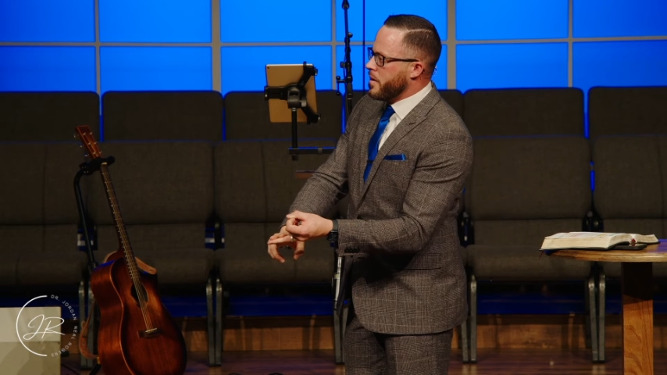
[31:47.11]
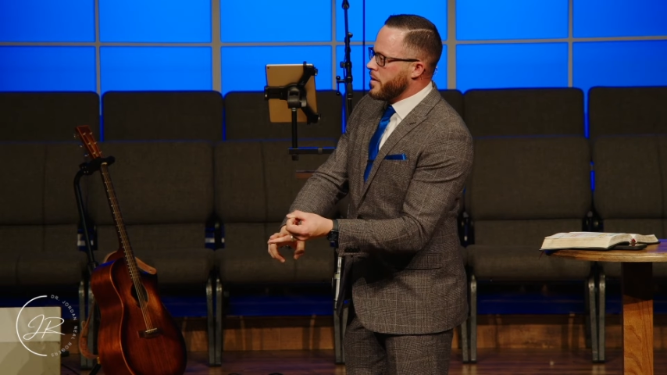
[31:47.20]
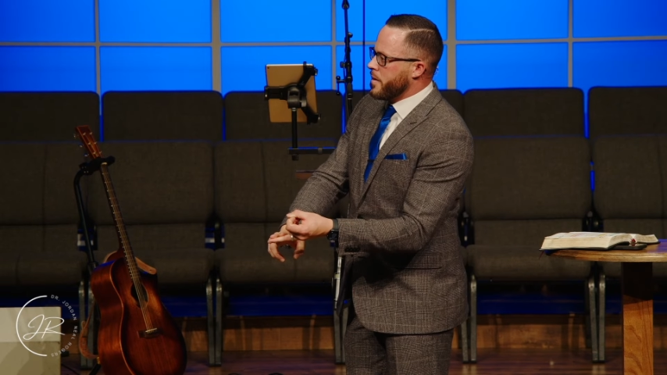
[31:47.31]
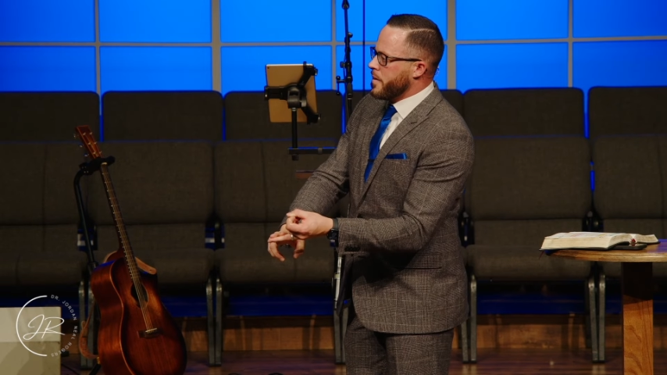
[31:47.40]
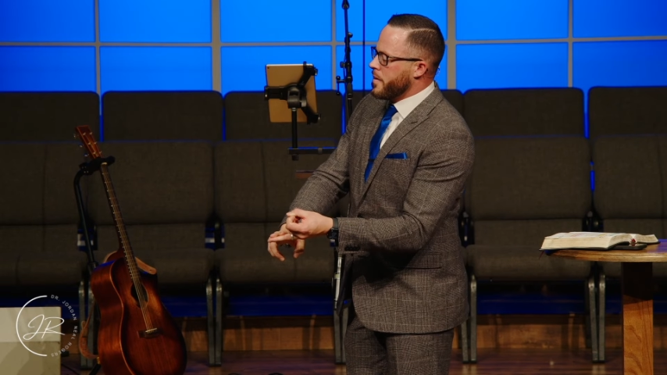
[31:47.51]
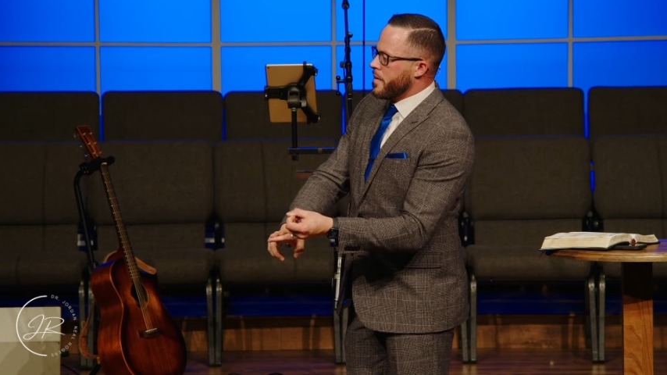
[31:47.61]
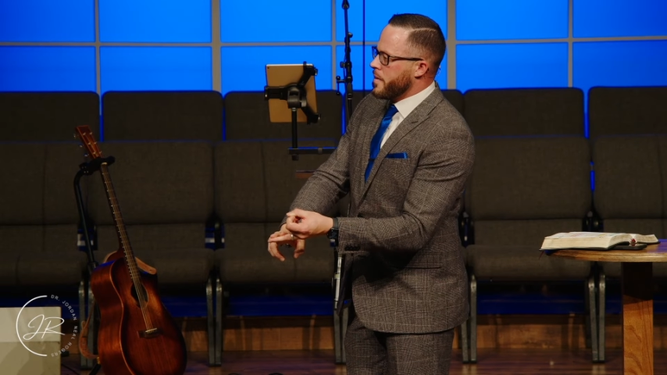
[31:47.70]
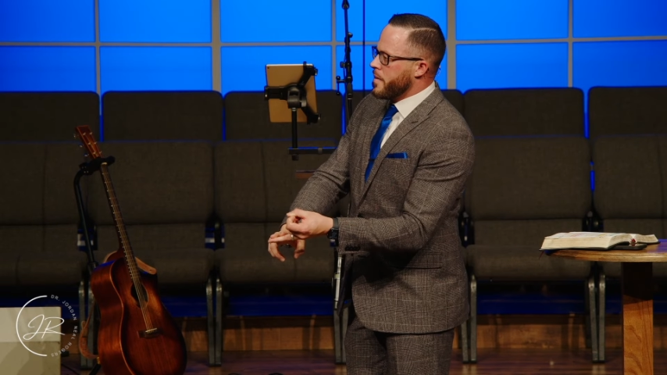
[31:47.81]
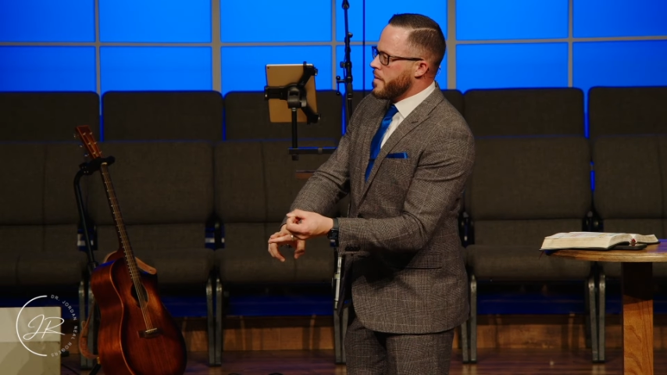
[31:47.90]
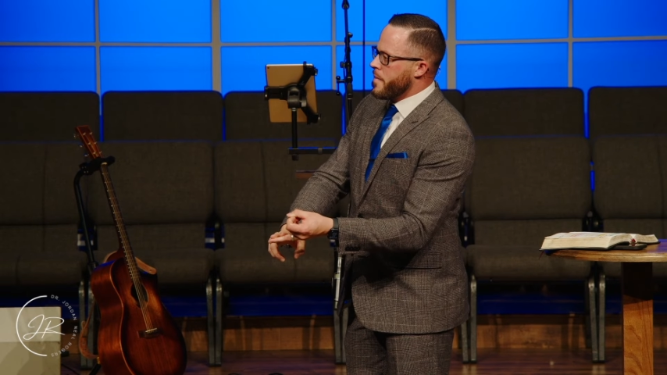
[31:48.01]

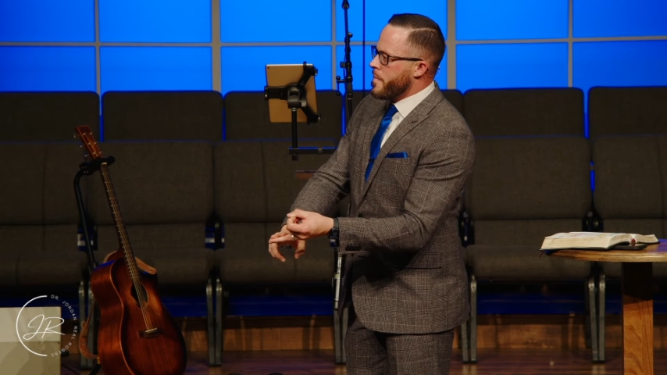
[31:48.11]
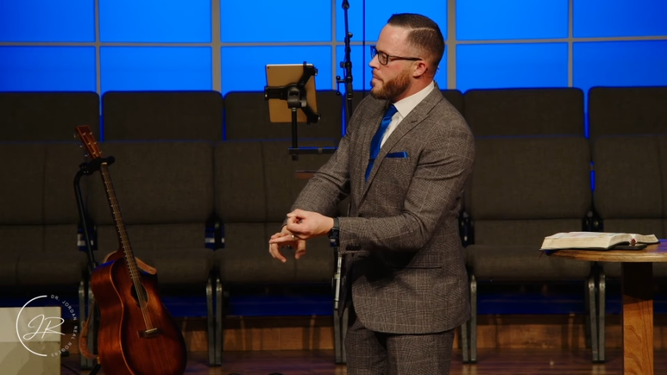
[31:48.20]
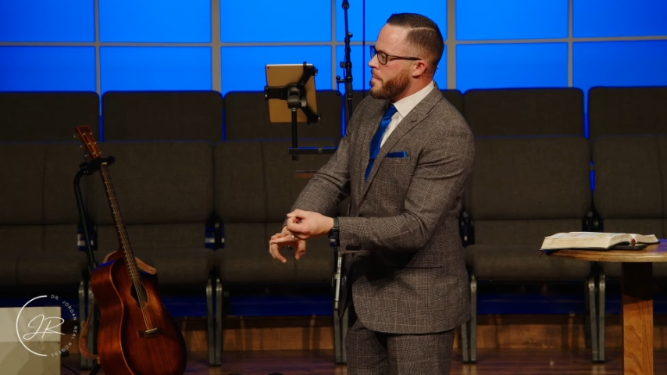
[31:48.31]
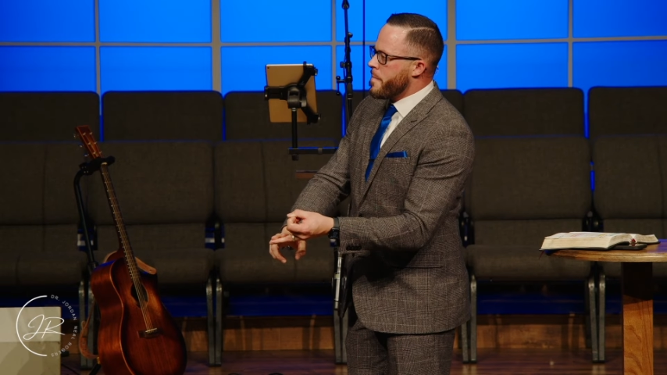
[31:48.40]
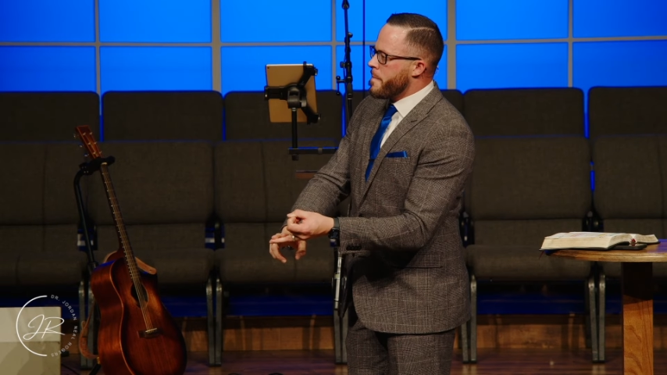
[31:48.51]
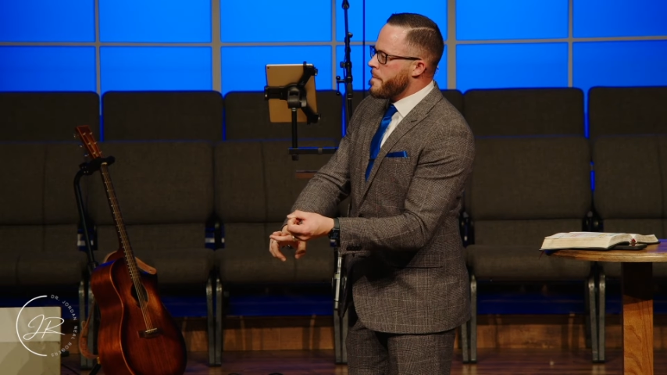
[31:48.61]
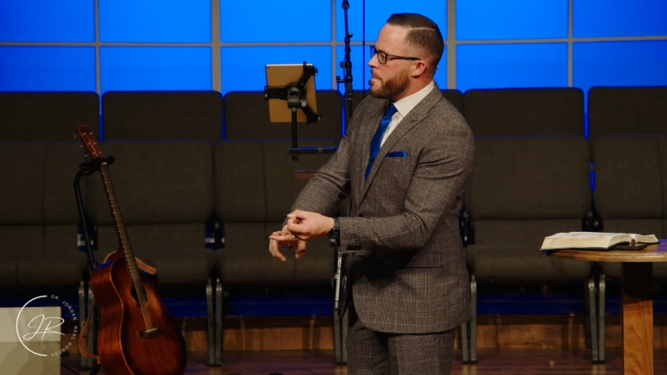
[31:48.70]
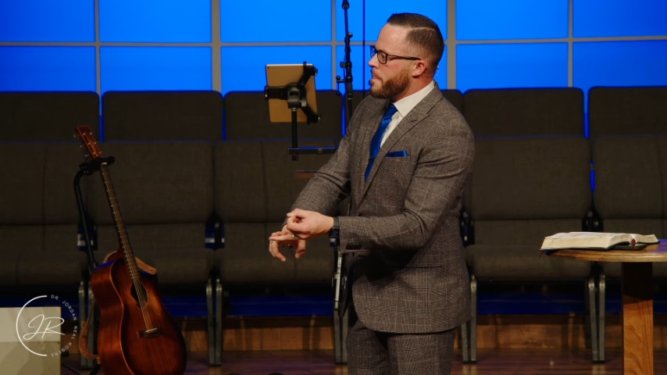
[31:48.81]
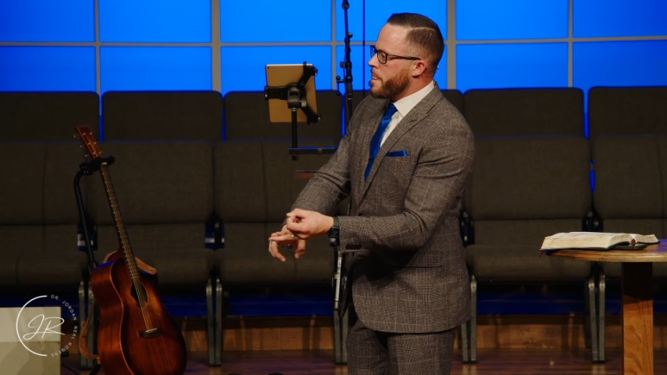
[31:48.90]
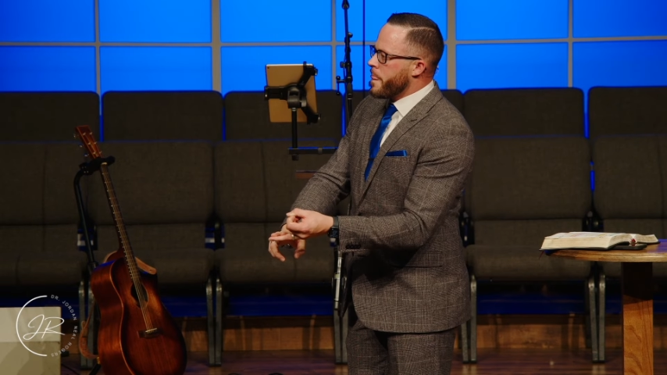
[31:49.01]

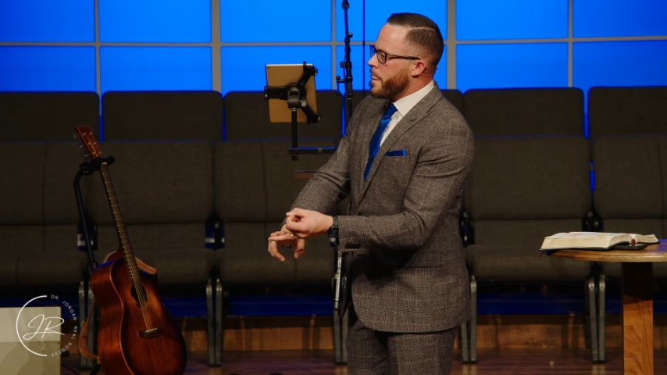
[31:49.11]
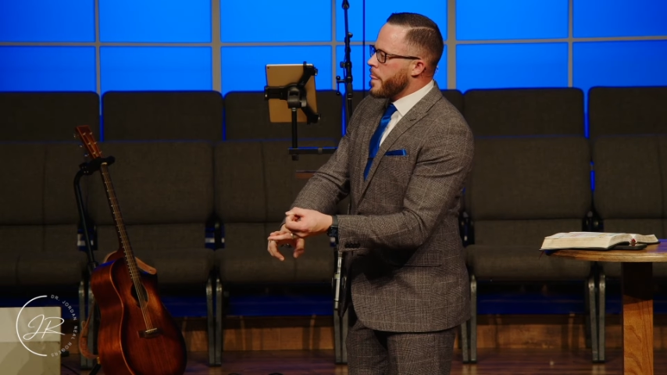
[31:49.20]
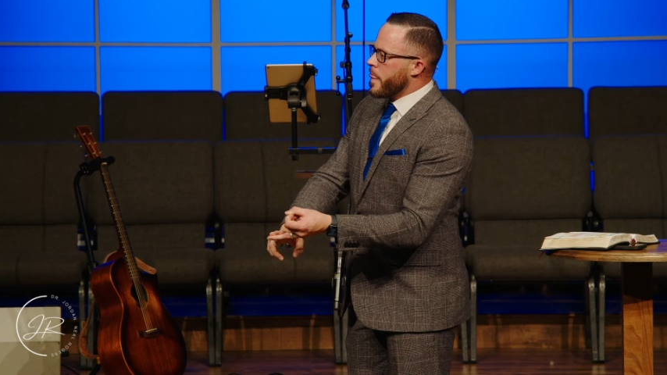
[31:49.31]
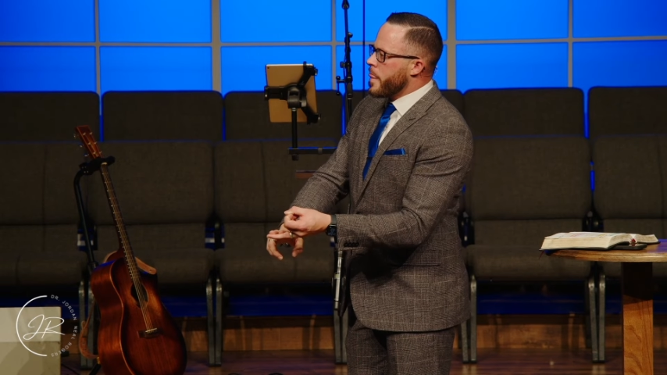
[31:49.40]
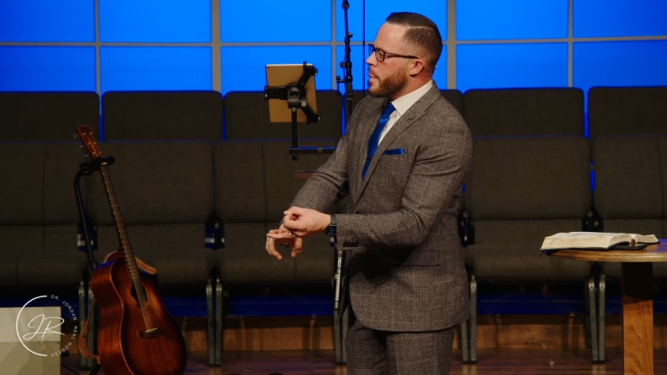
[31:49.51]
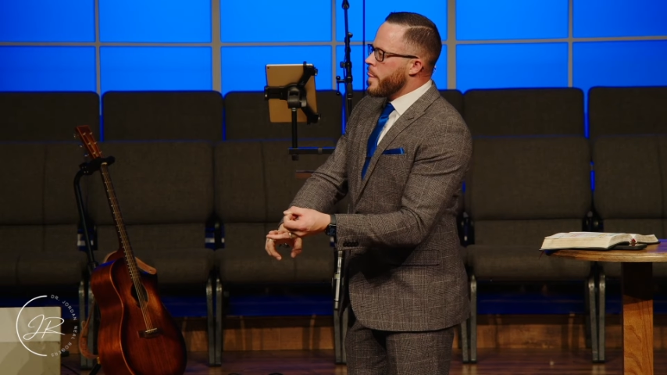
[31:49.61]
(no one is talking)